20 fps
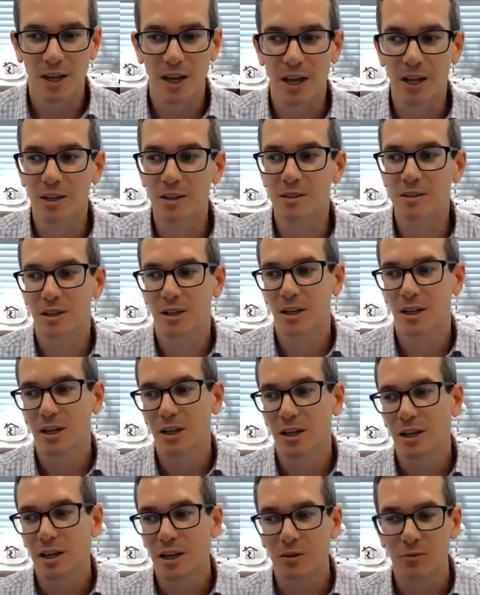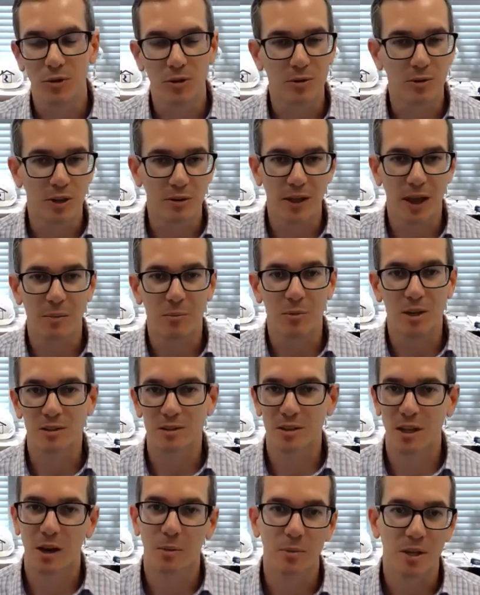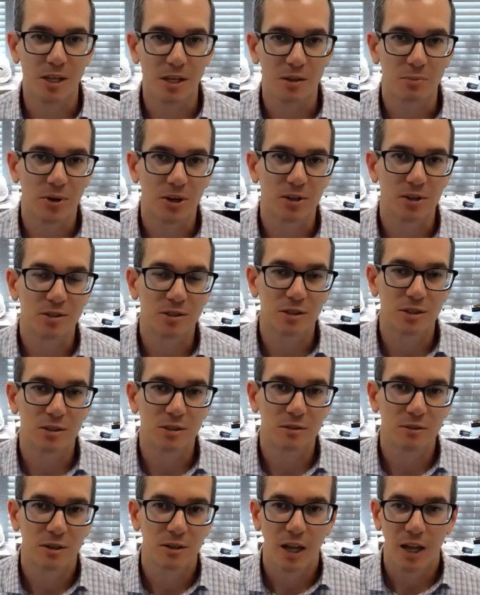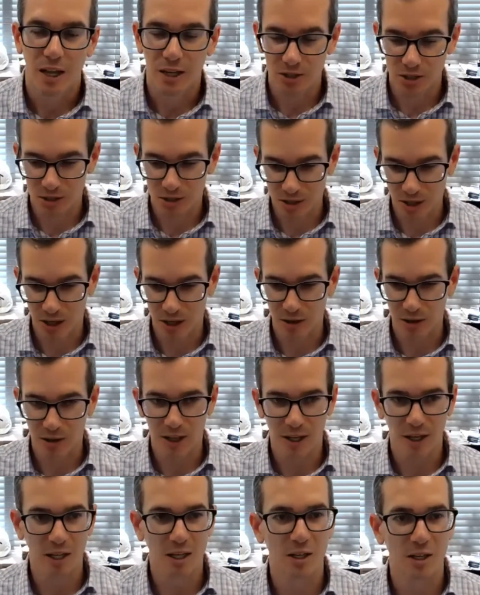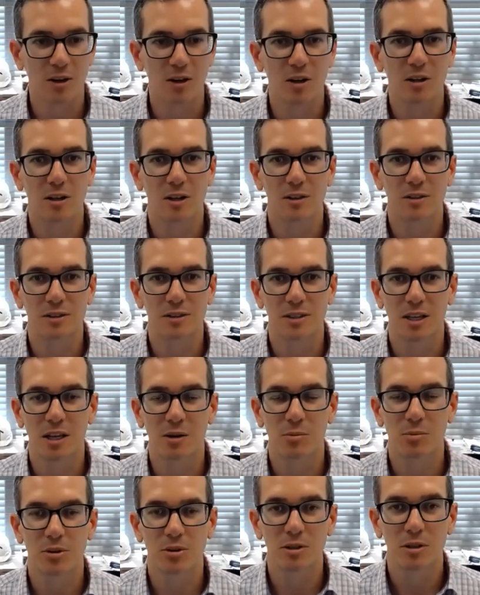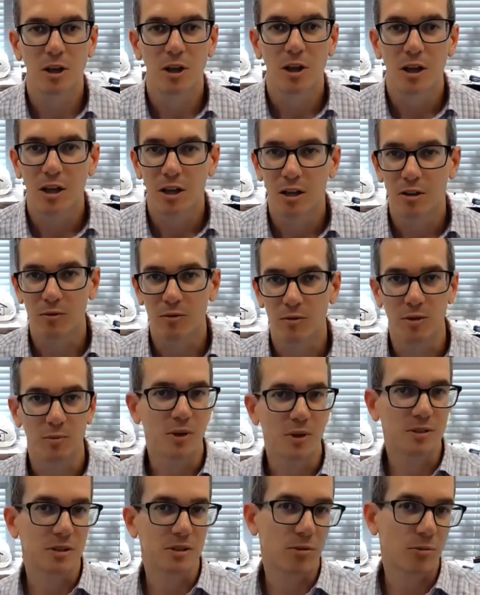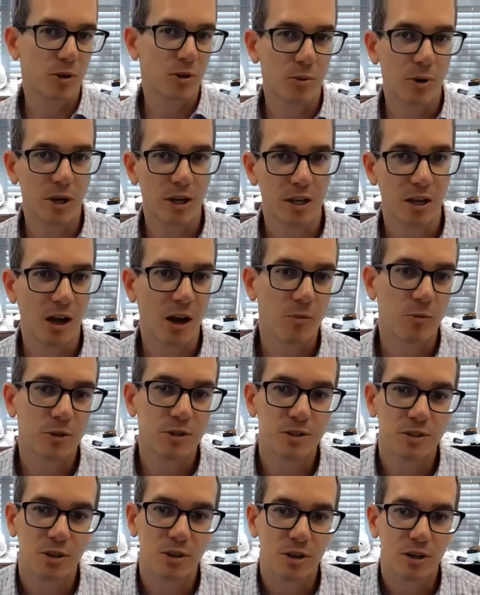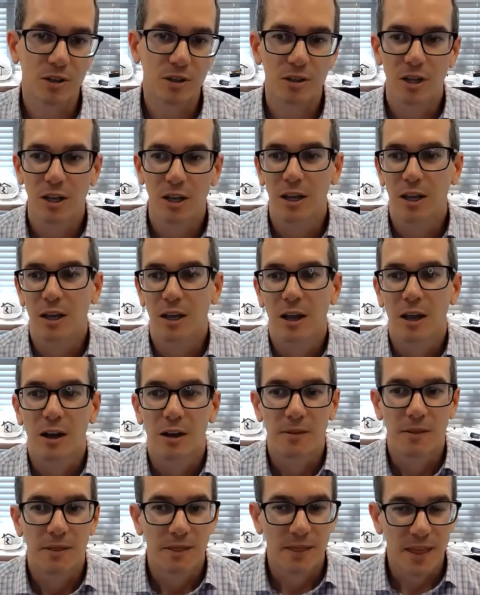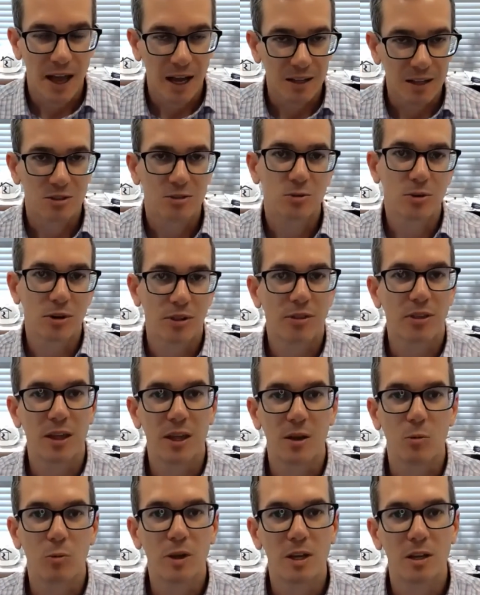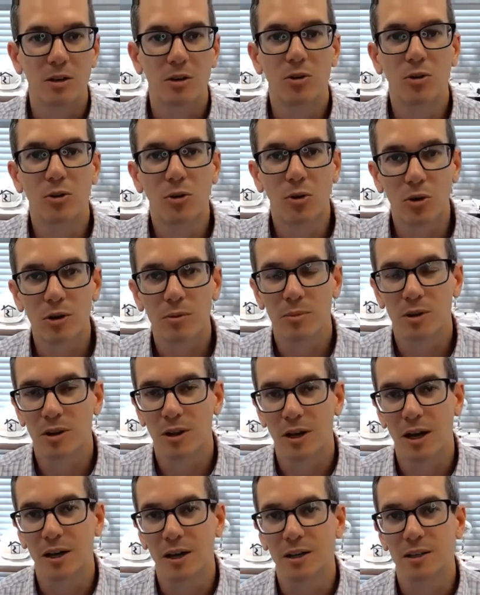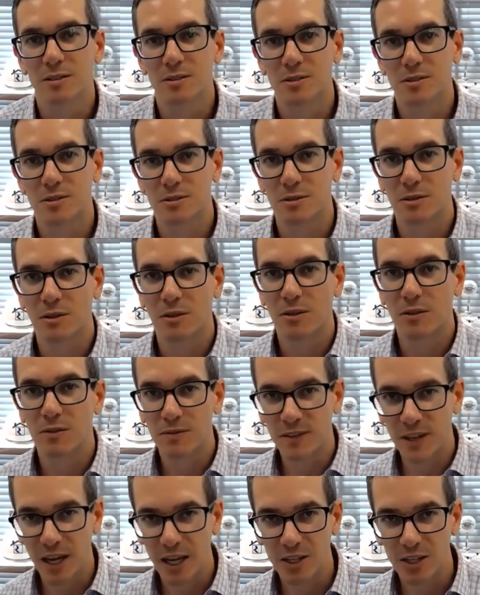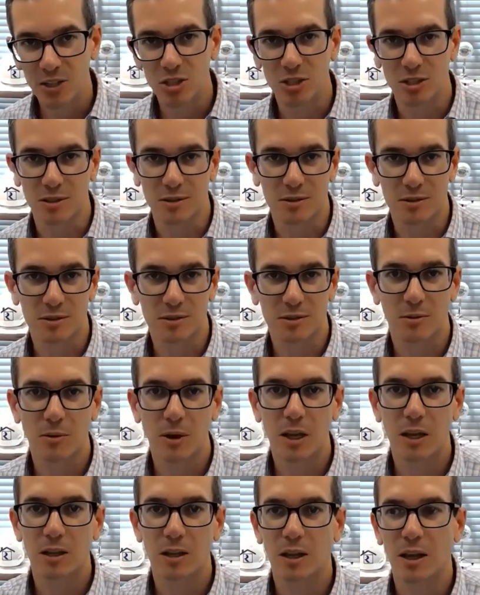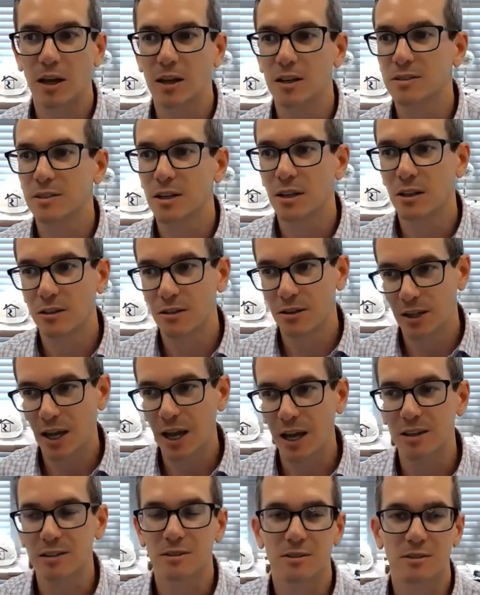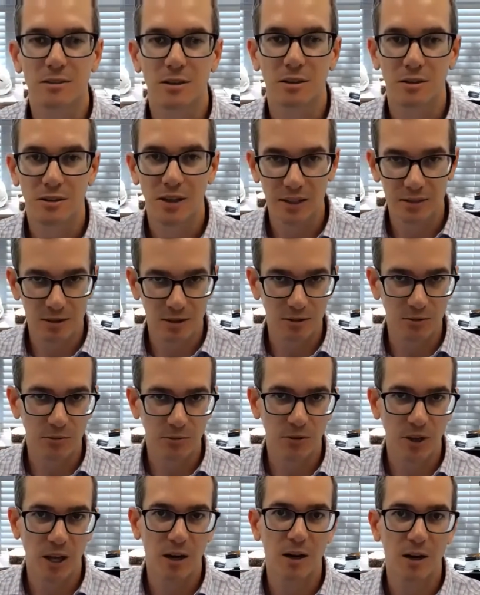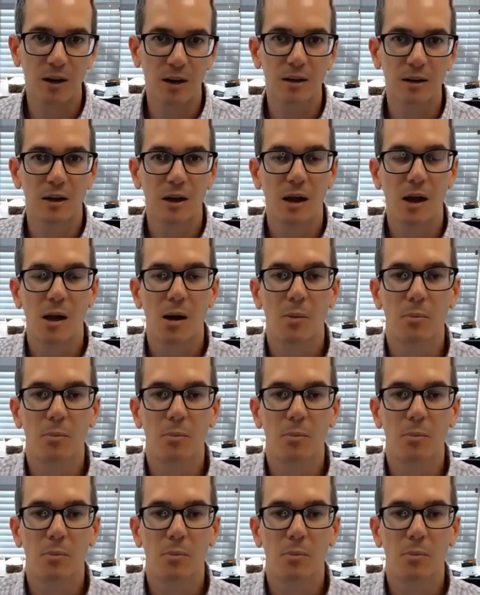And if that means coming in person and just kind of laying it all on the table, if it means a three-way conference call, that sort of thing, we can normalize tensions. We can kind of say, yes, that's unfair,